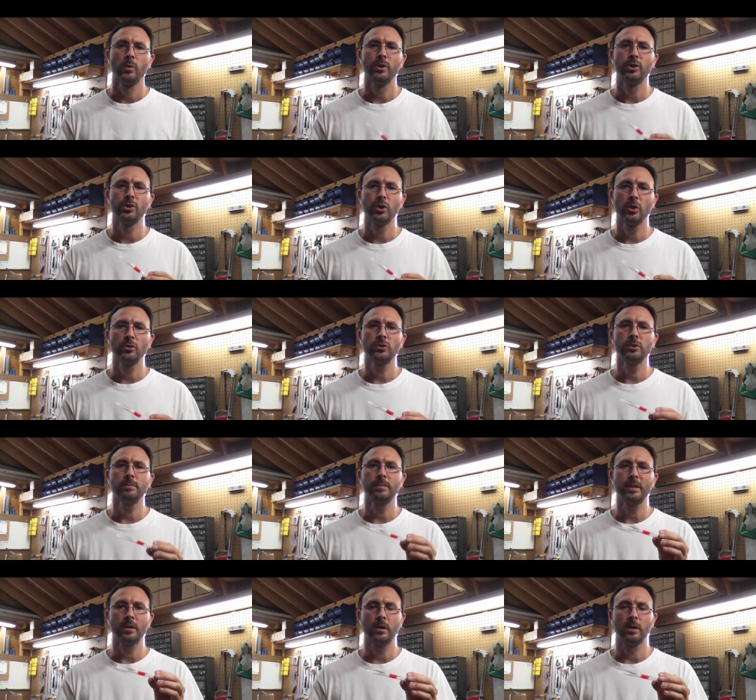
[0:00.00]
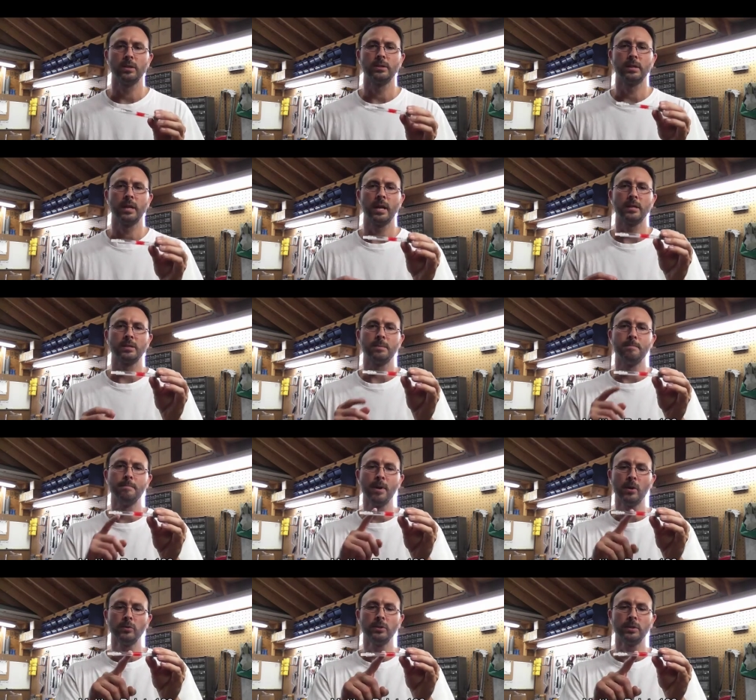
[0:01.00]
We chose it because it has a
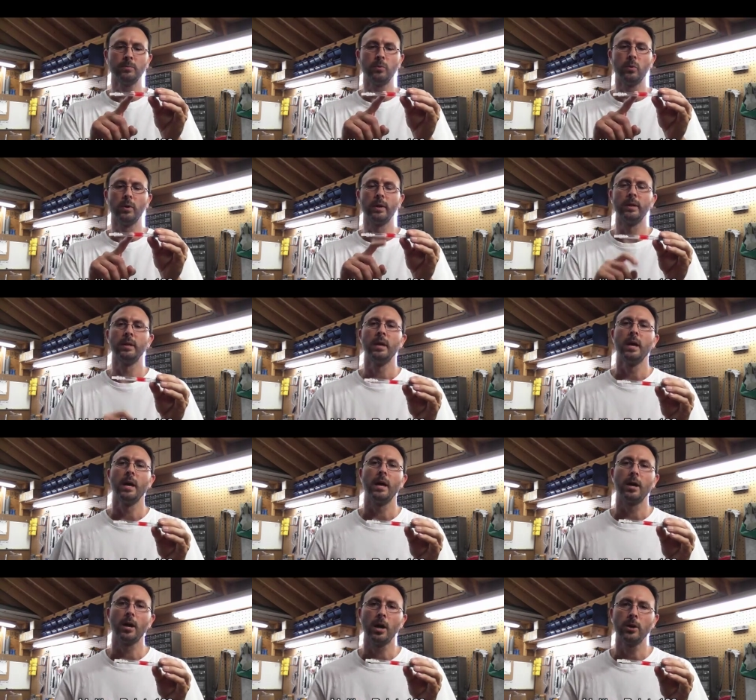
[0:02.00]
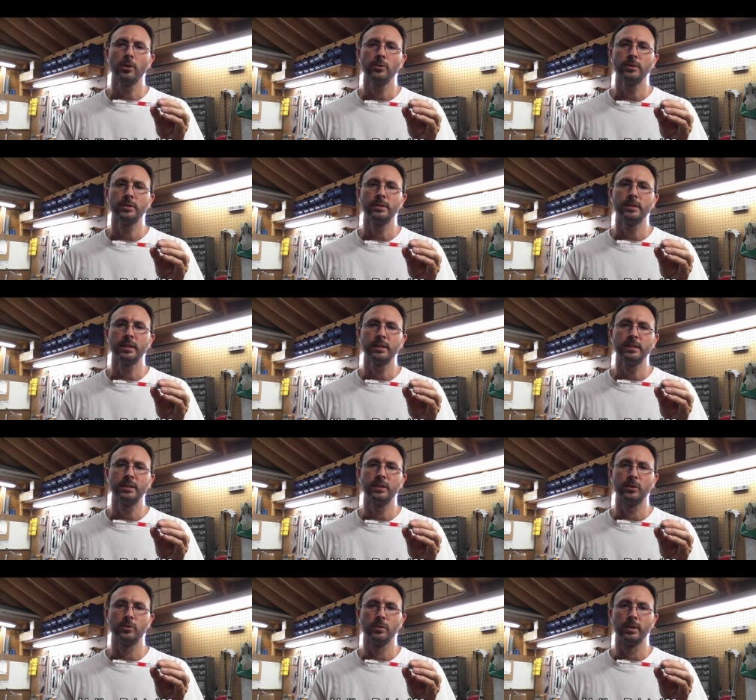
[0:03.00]
melting point at
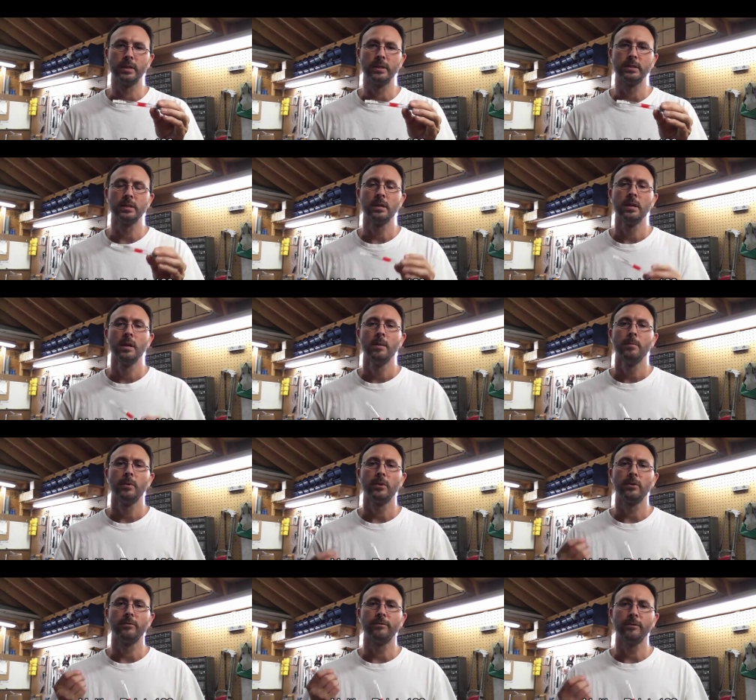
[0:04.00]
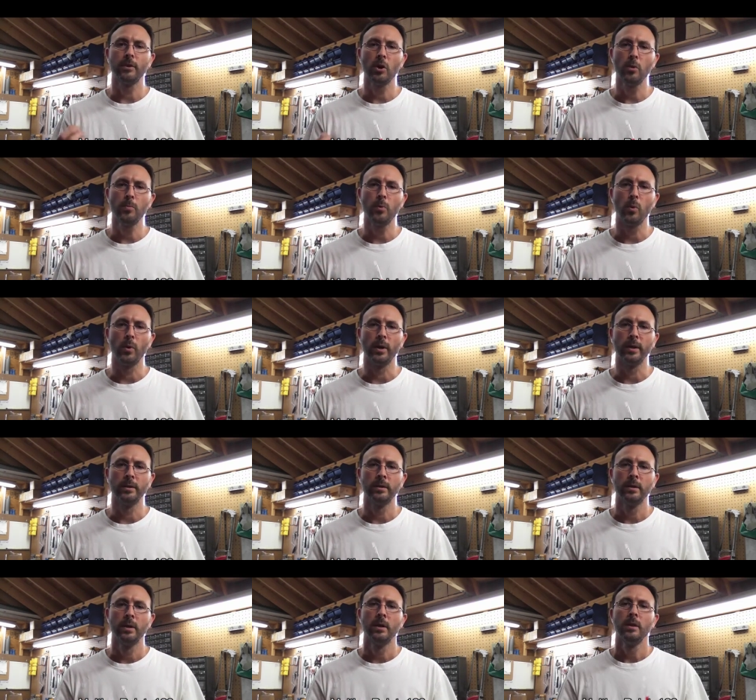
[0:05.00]
160 degrees, but the flow point,
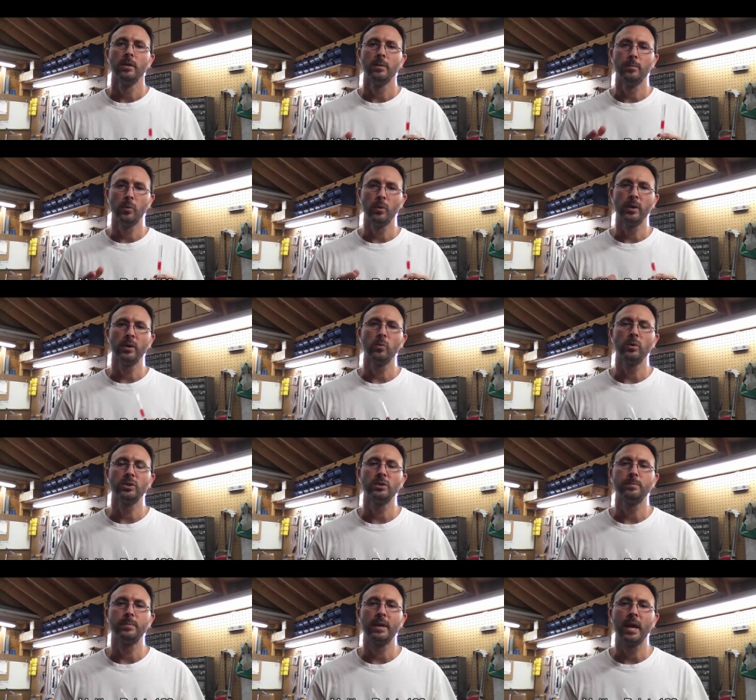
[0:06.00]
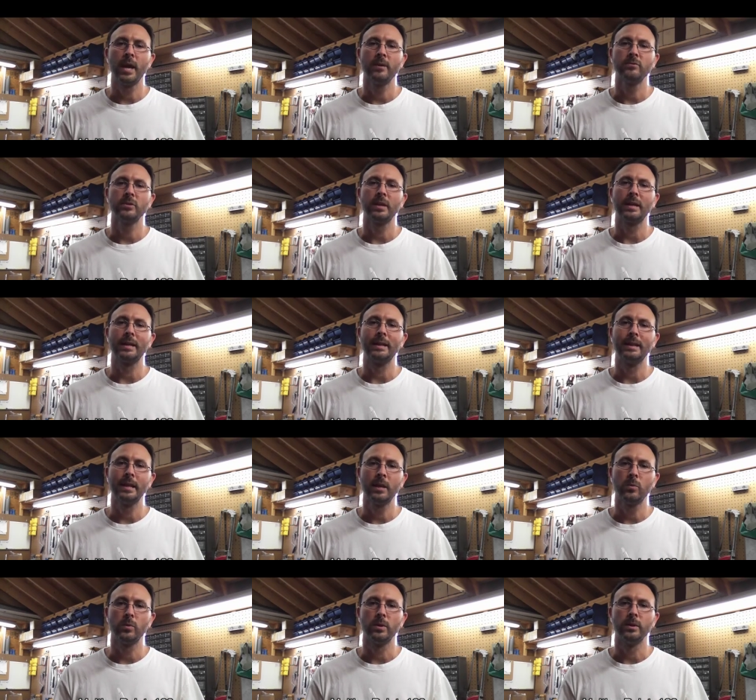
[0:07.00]
the point at which it behaves like a
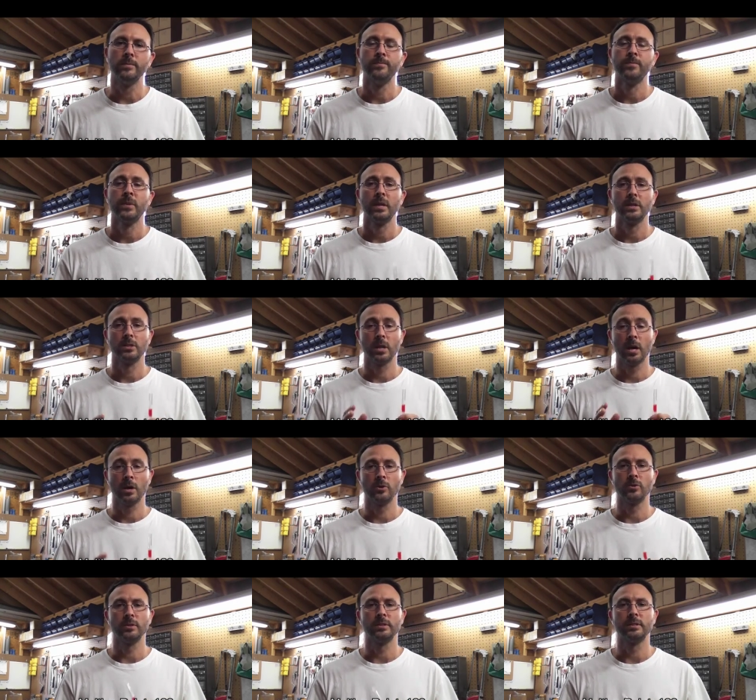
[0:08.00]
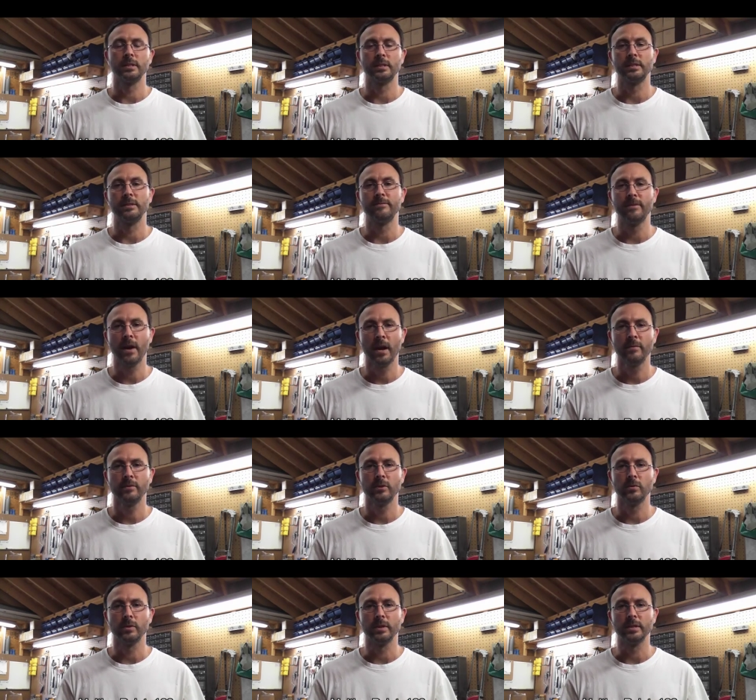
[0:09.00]
liquid, is 165
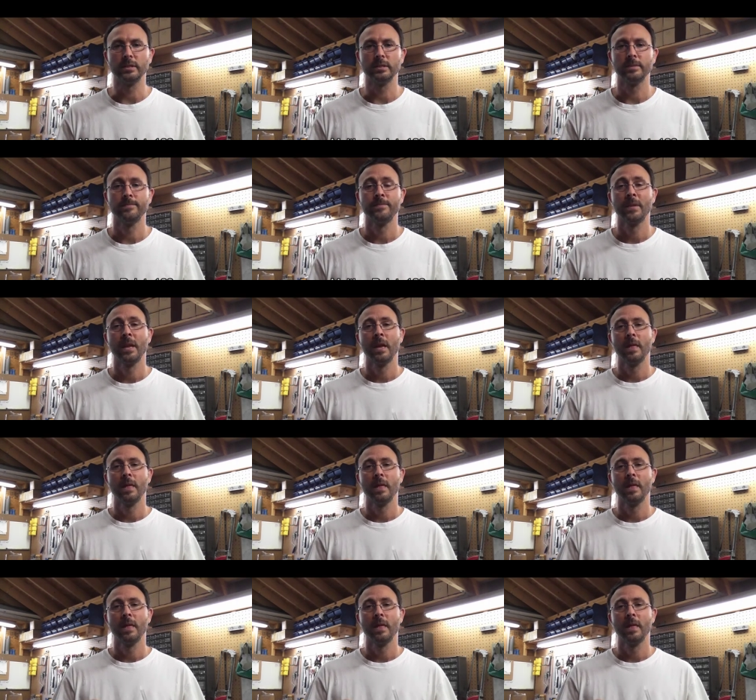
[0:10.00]
degrees.